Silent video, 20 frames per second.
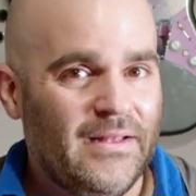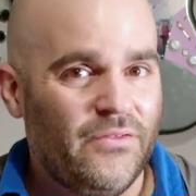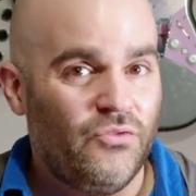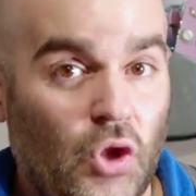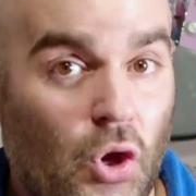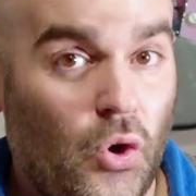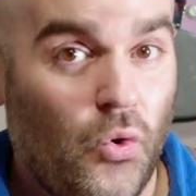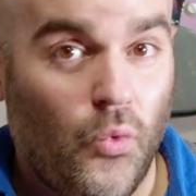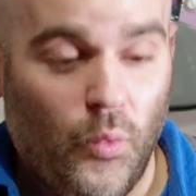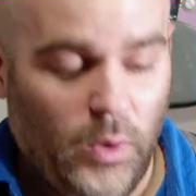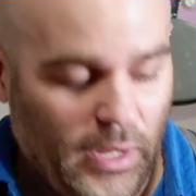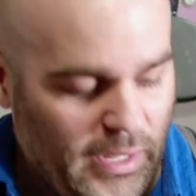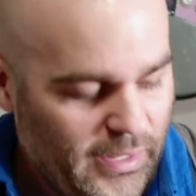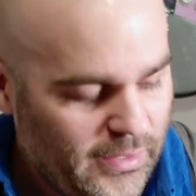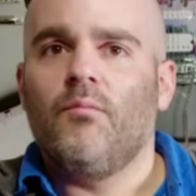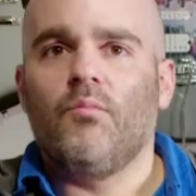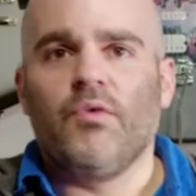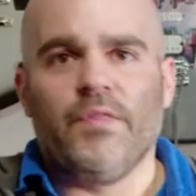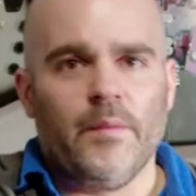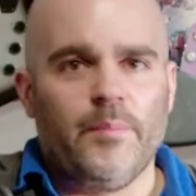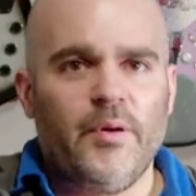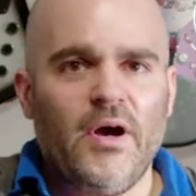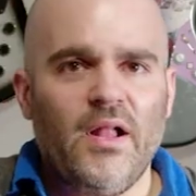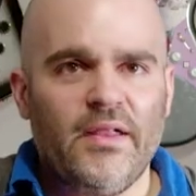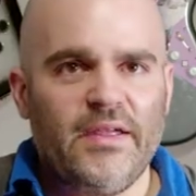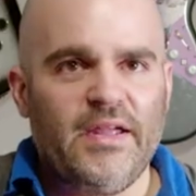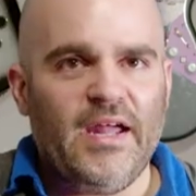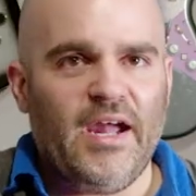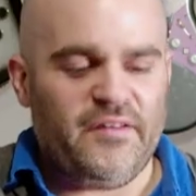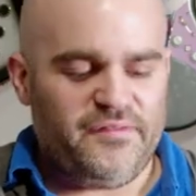No. With the
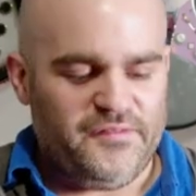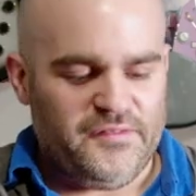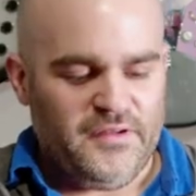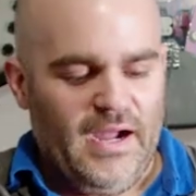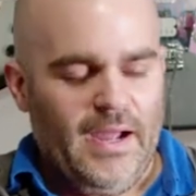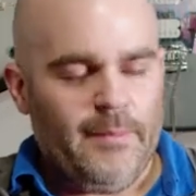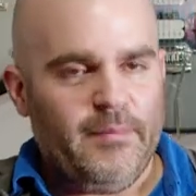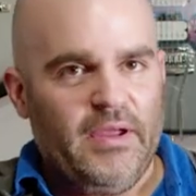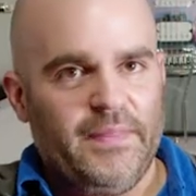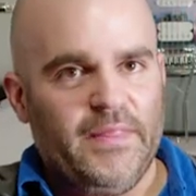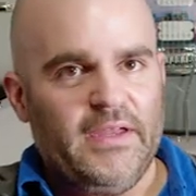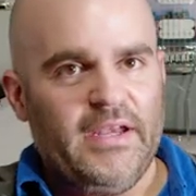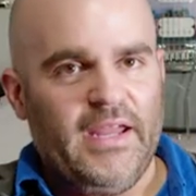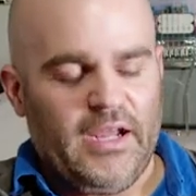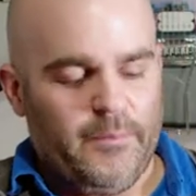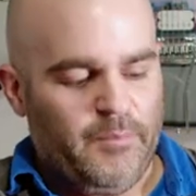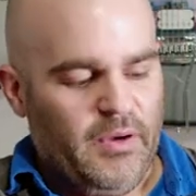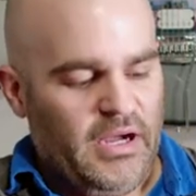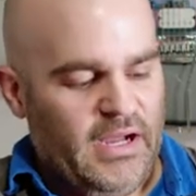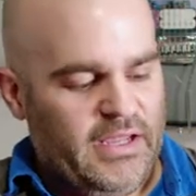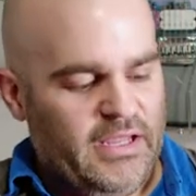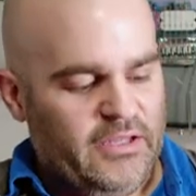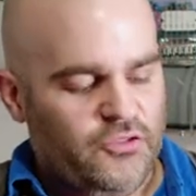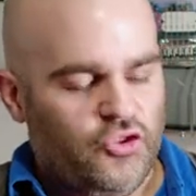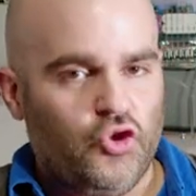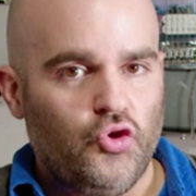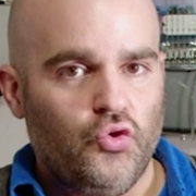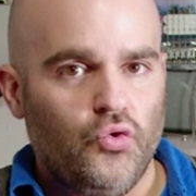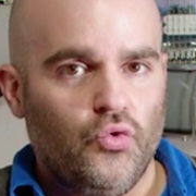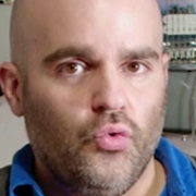Polycaster, I made the neck pocket
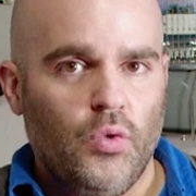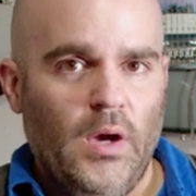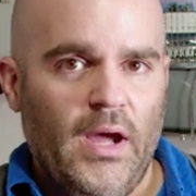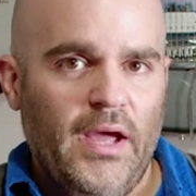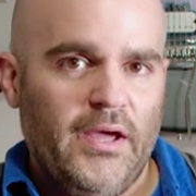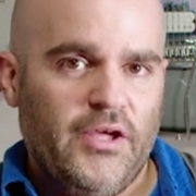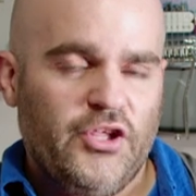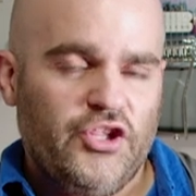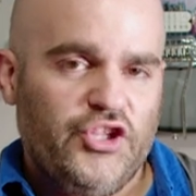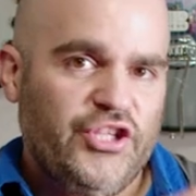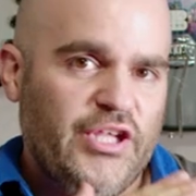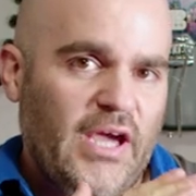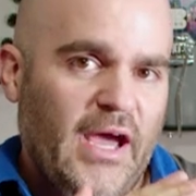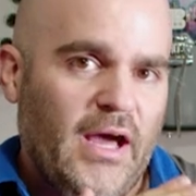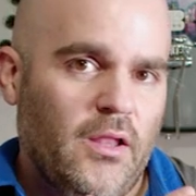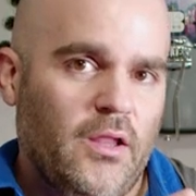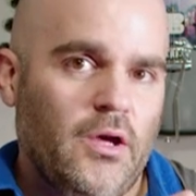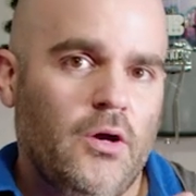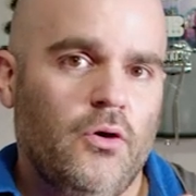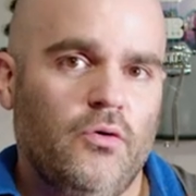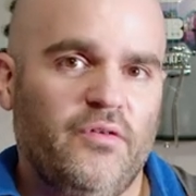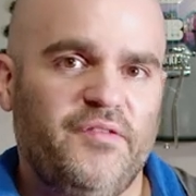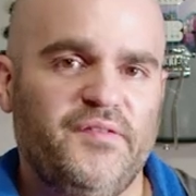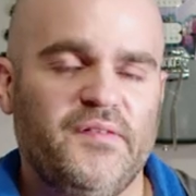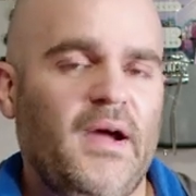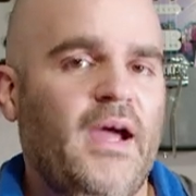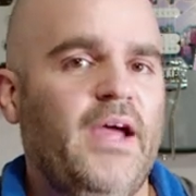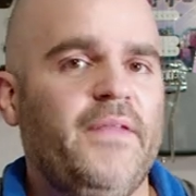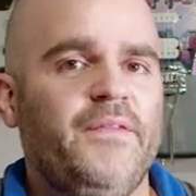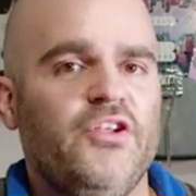too shallow, so
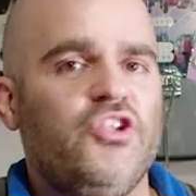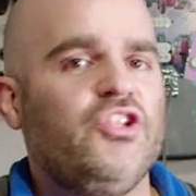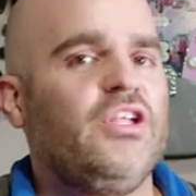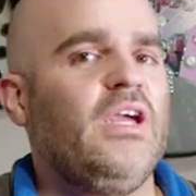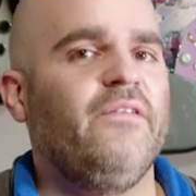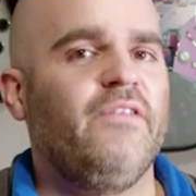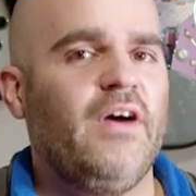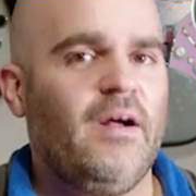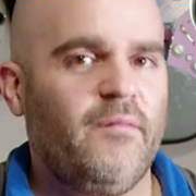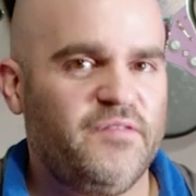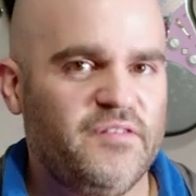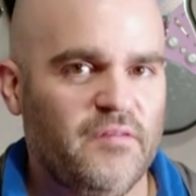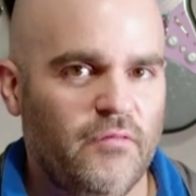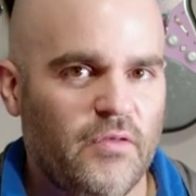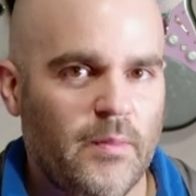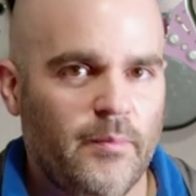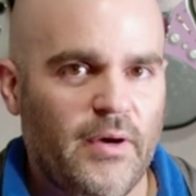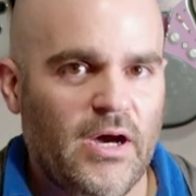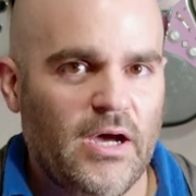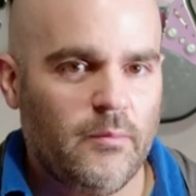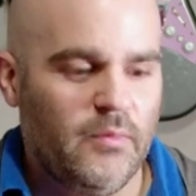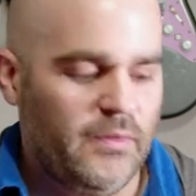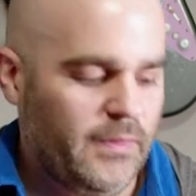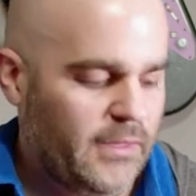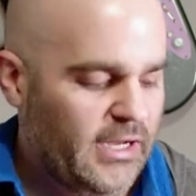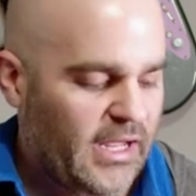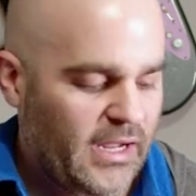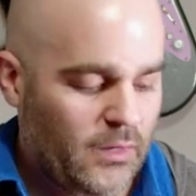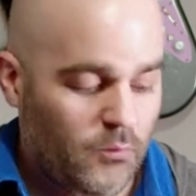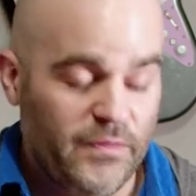I had to shave off some of the bottom of the
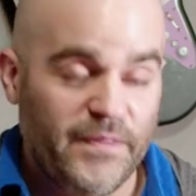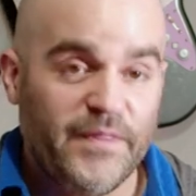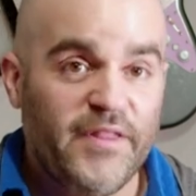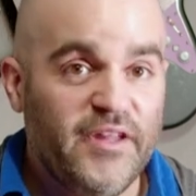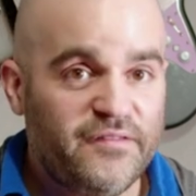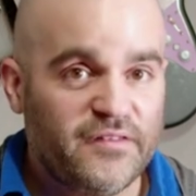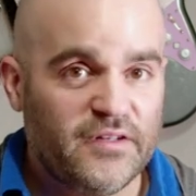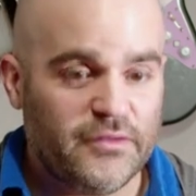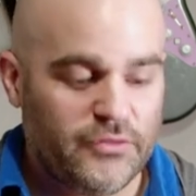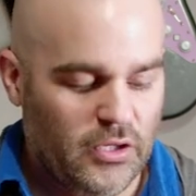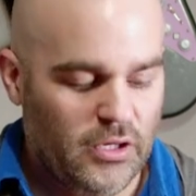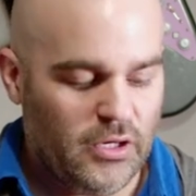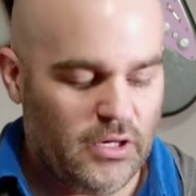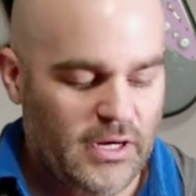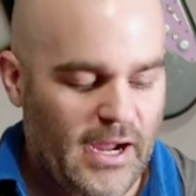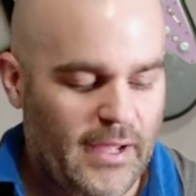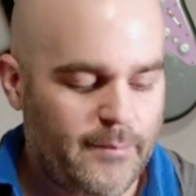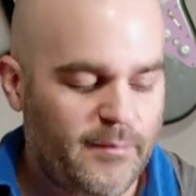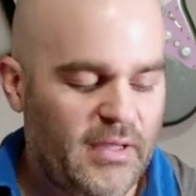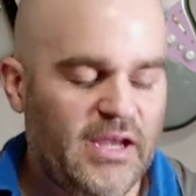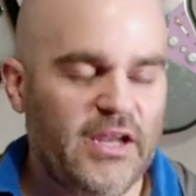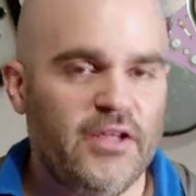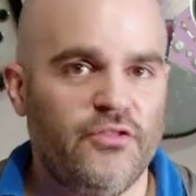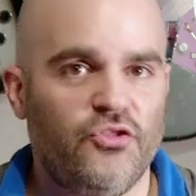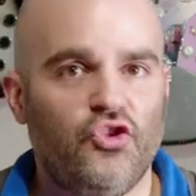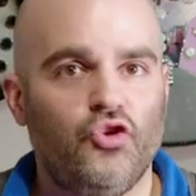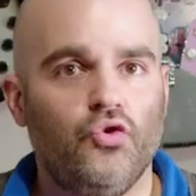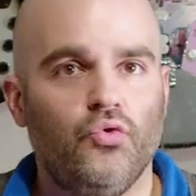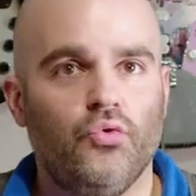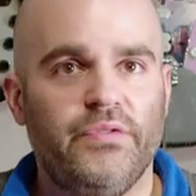neck. With this guitar, I made it
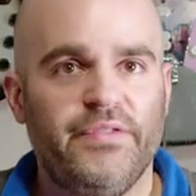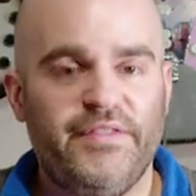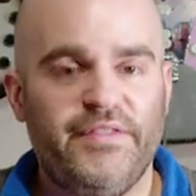too